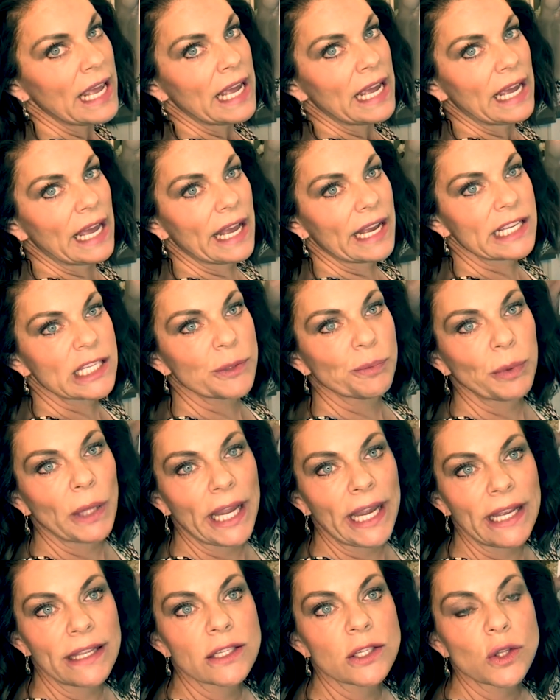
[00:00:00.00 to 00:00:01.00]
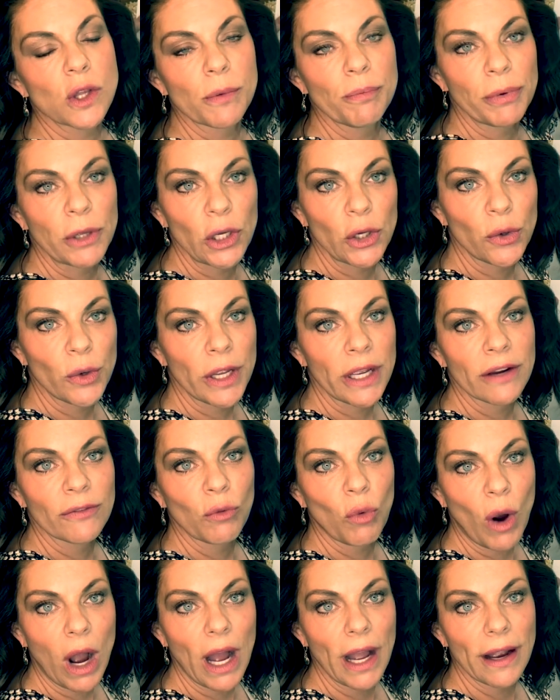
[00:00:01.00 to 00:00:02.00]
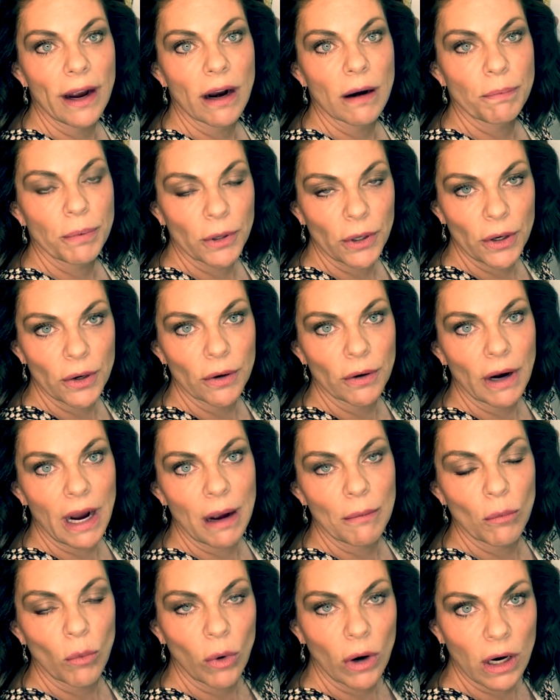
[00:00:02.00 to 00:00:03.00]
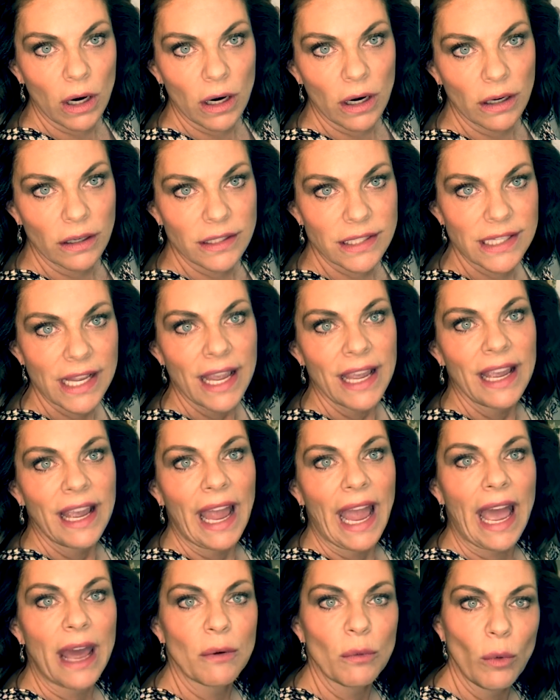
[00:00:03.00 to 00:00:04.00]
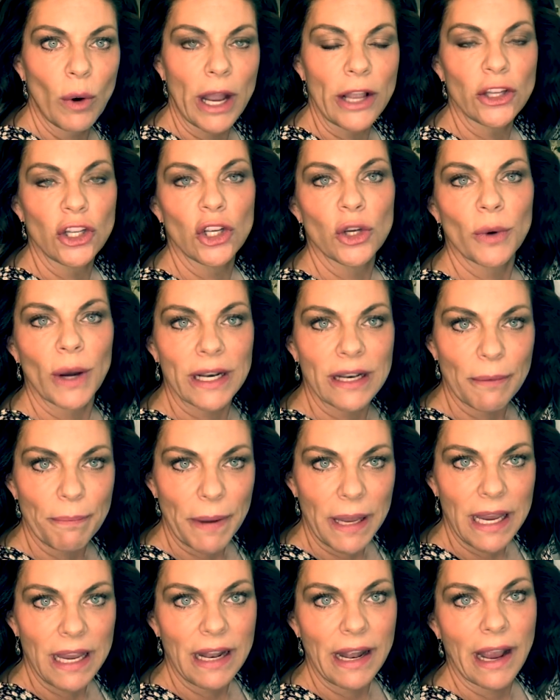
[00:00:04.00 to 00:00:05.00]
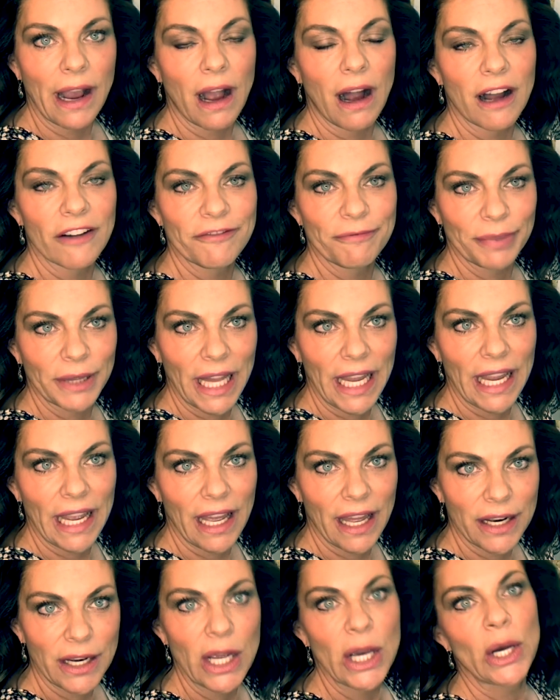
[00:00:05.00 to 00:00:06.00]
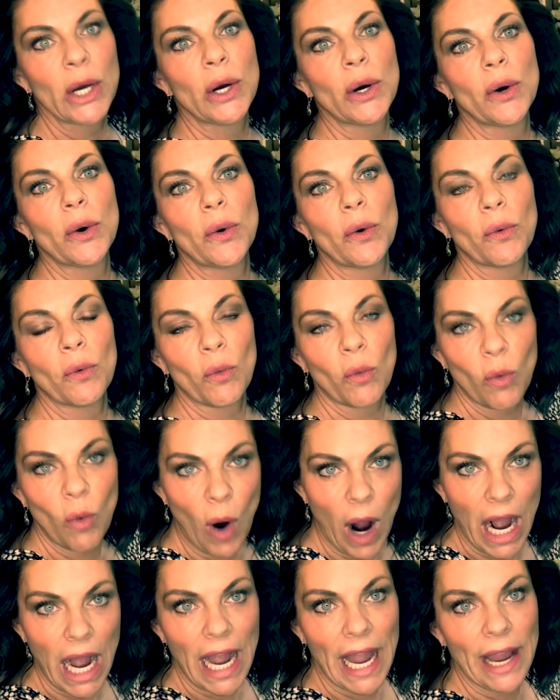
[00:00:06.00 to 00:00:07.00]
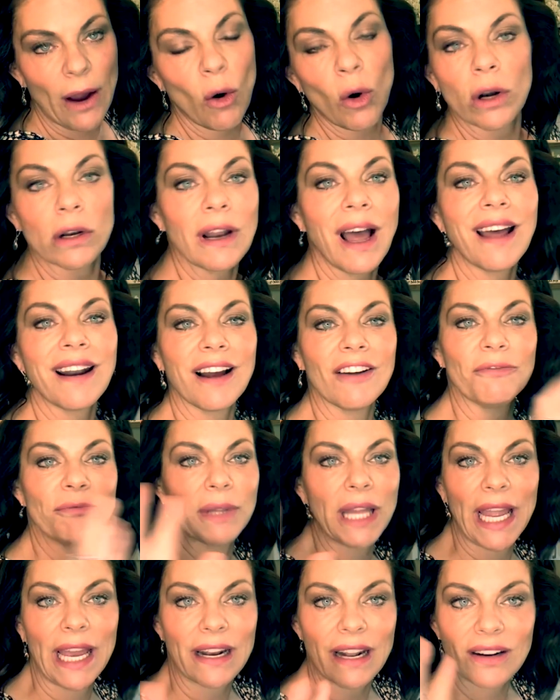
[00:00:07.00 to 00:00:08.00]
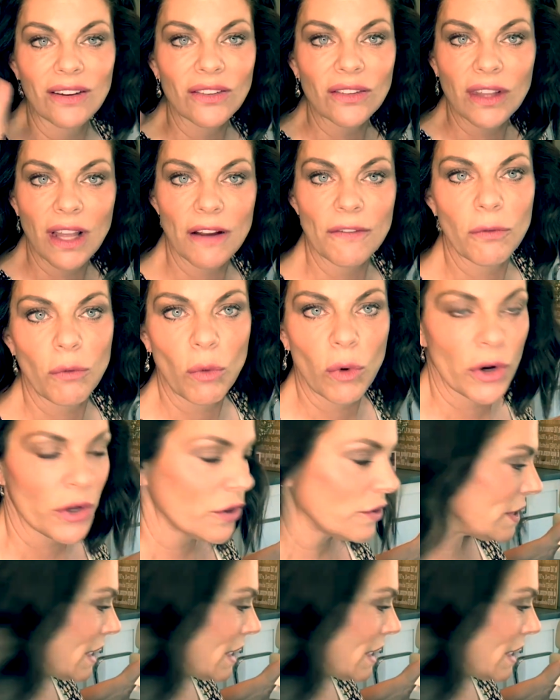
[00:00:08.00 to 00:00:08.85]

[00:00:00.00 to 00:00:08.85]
explains the beauty of why our program works, and when you end up eating off plan, why, or not off plan, I don't love using